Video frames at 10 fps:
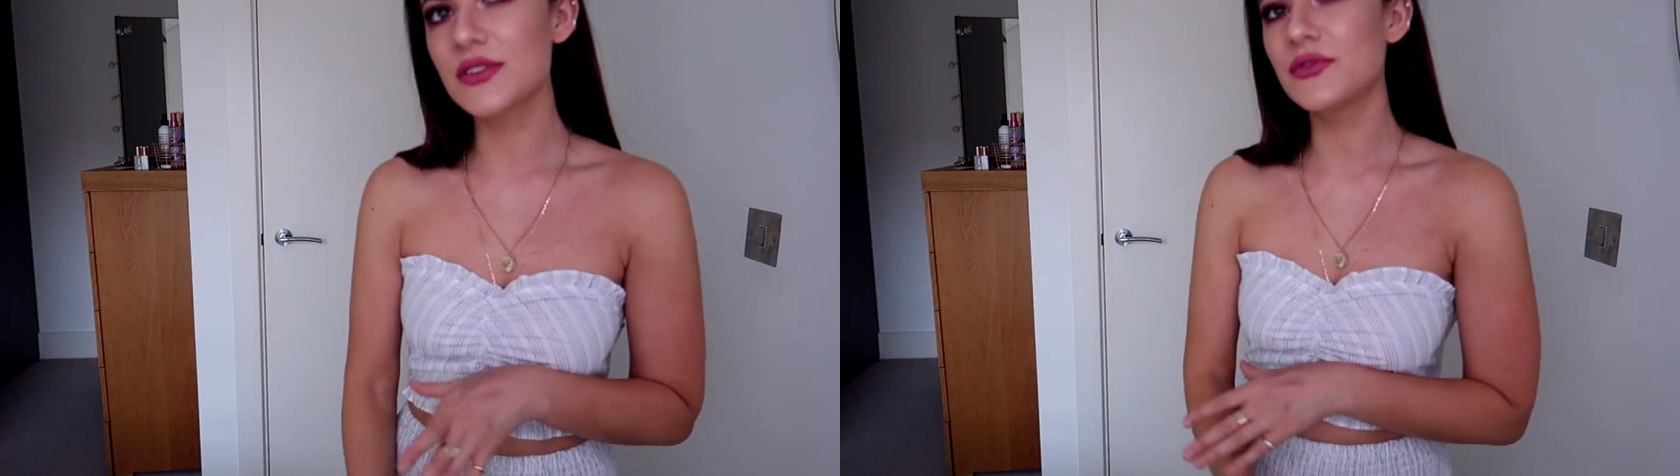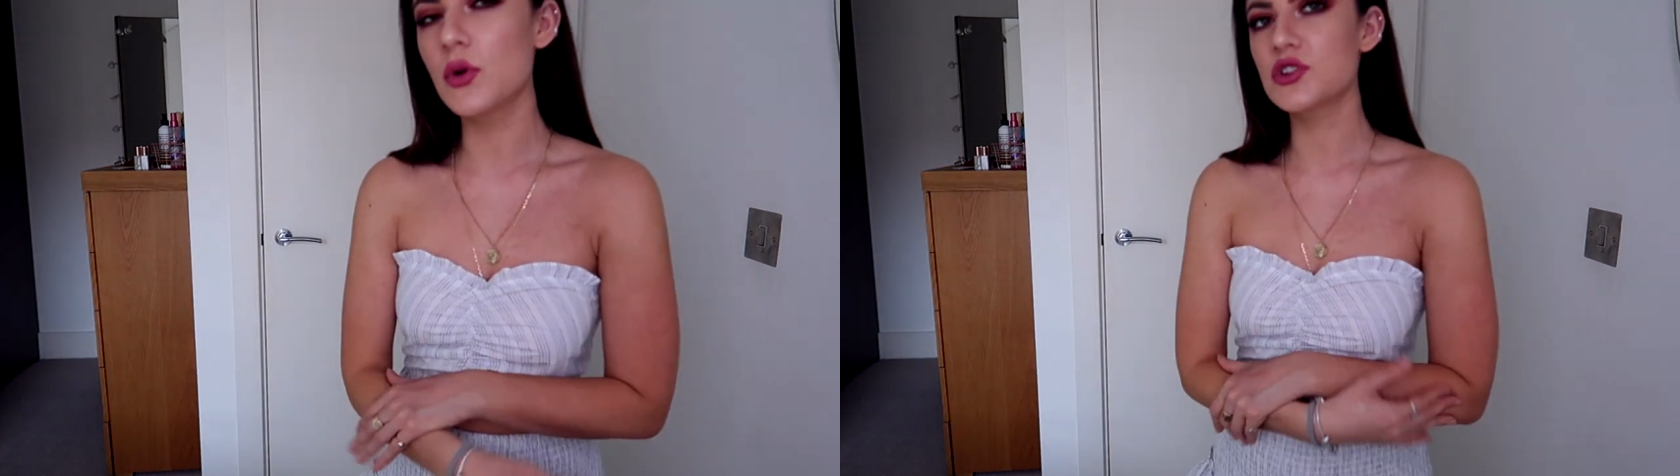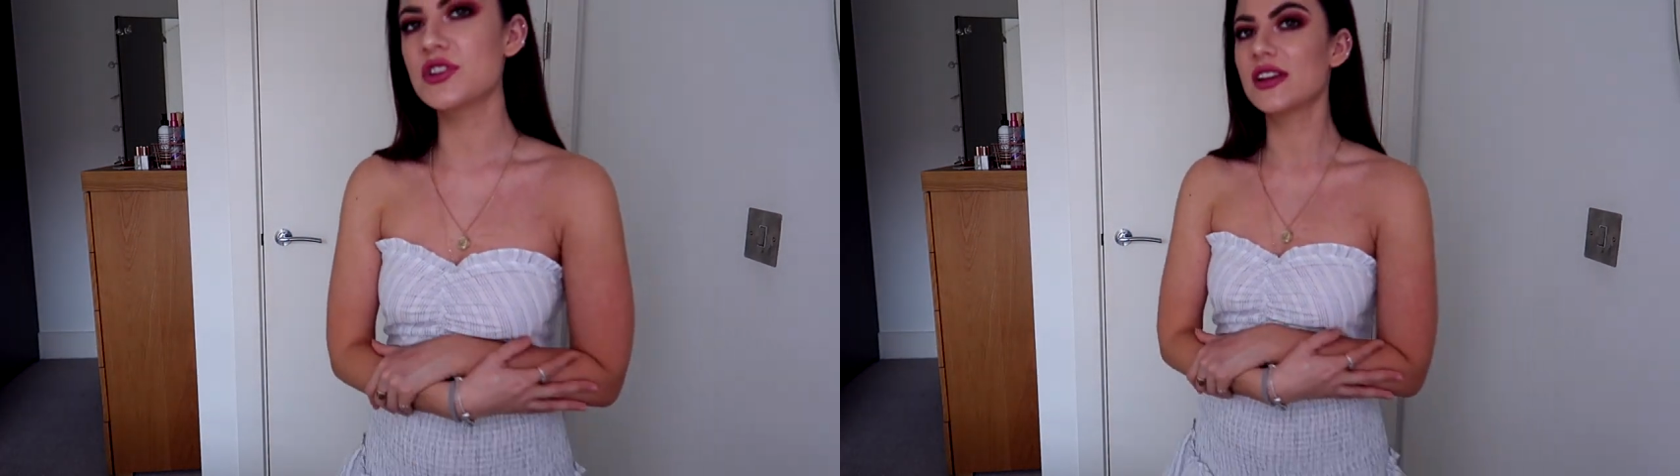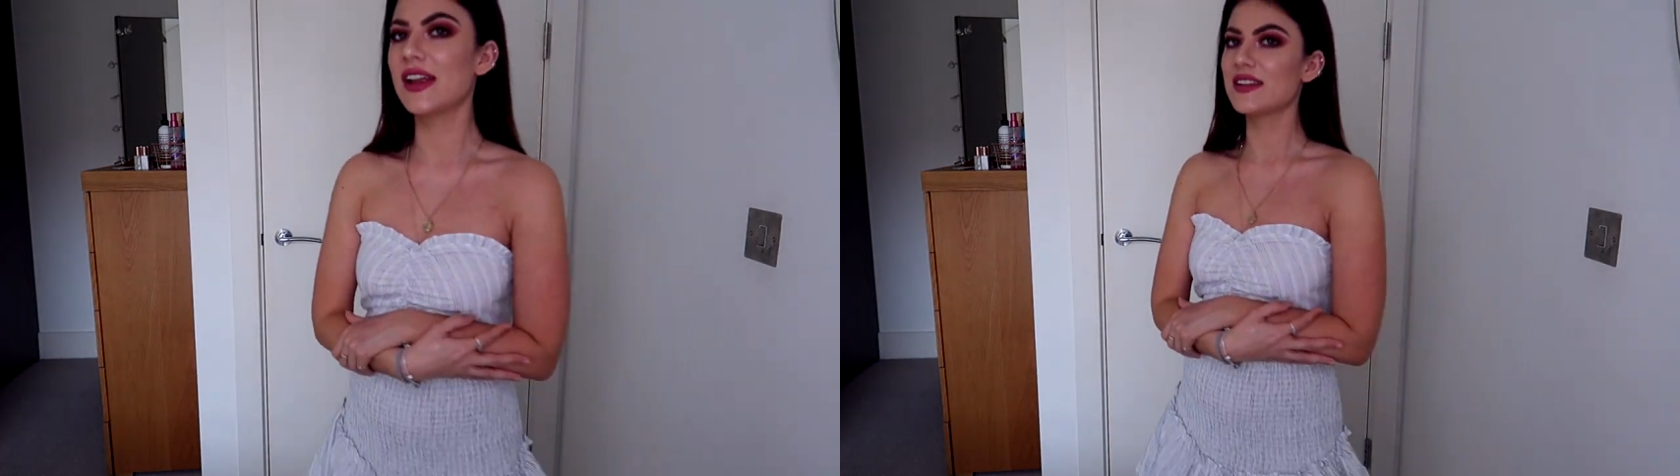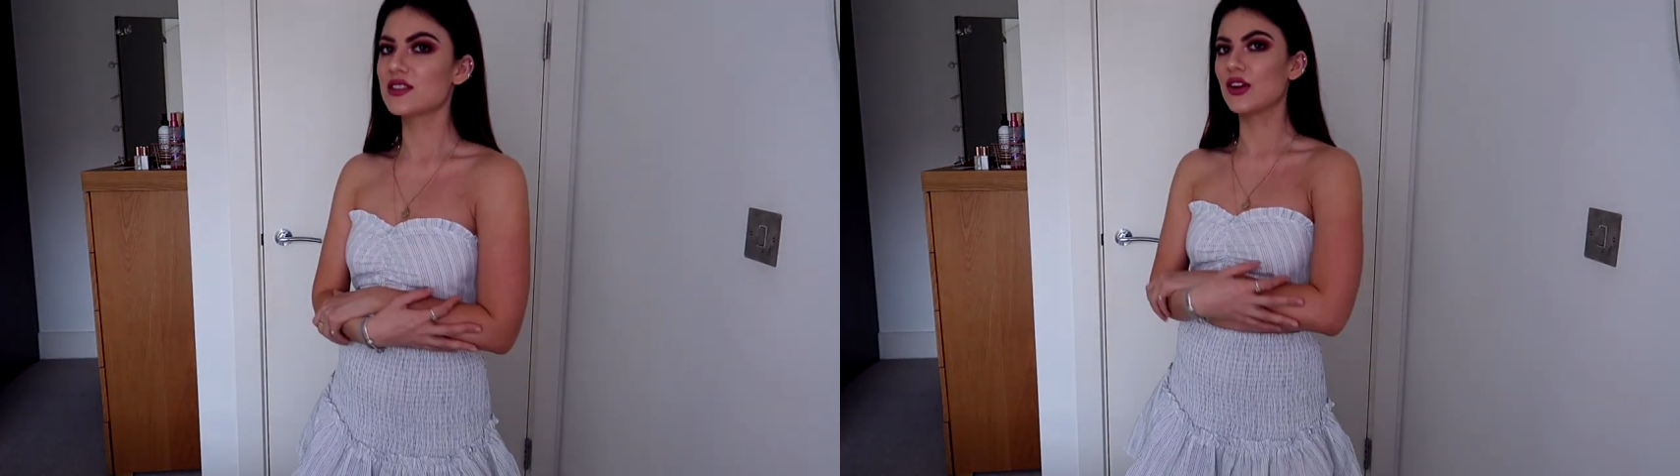
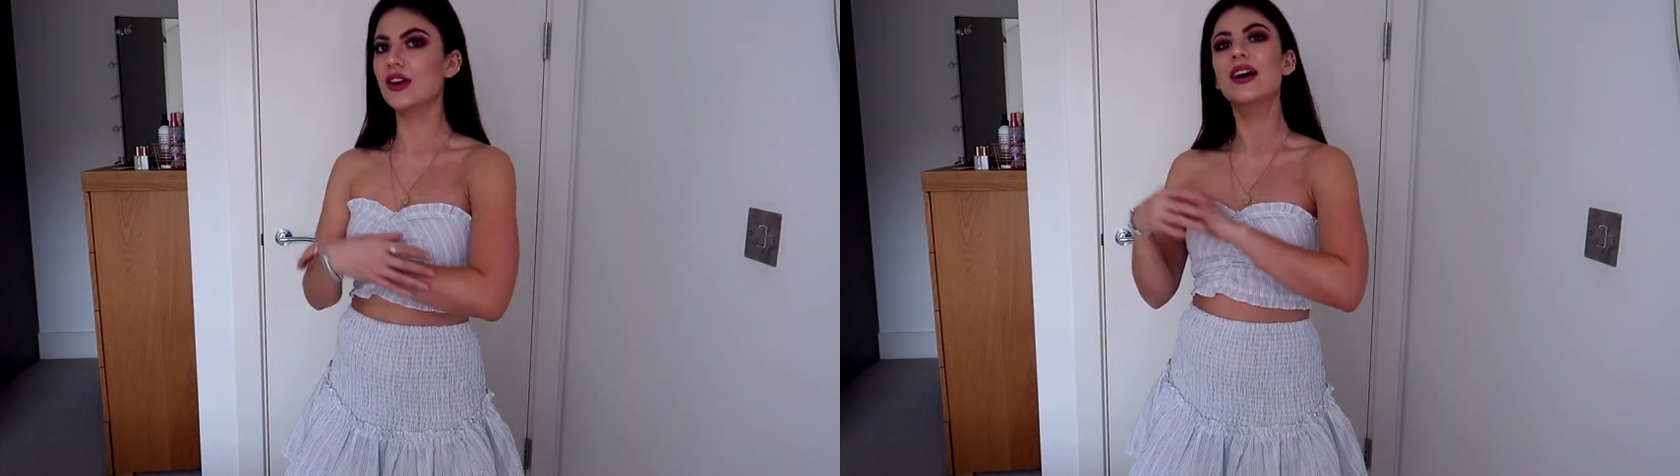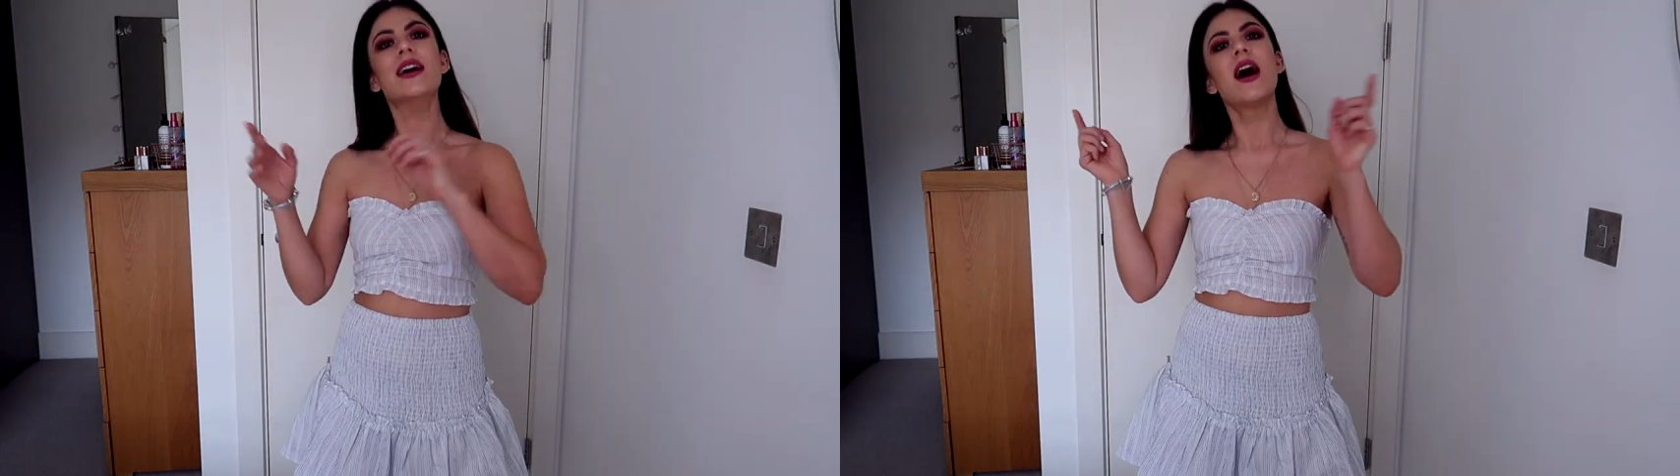unfortunately, so